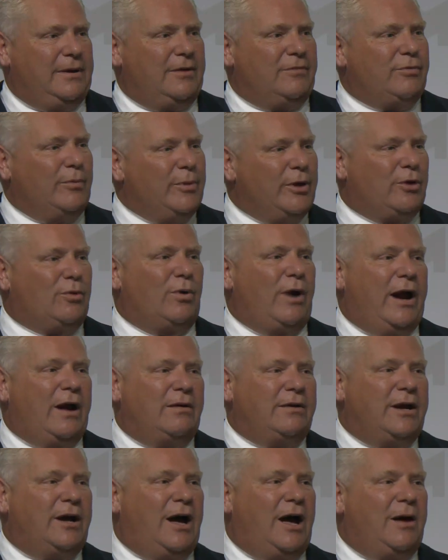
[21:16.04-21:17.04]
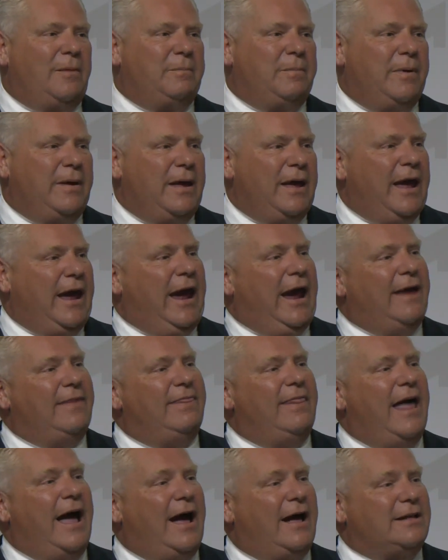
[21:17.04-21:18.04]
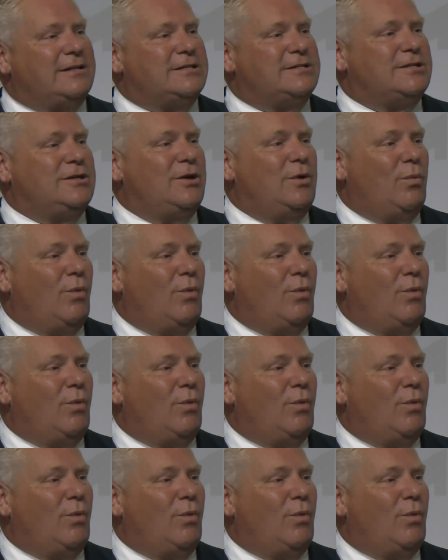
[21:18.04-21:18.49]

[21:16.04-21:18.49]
From the ground up, and that's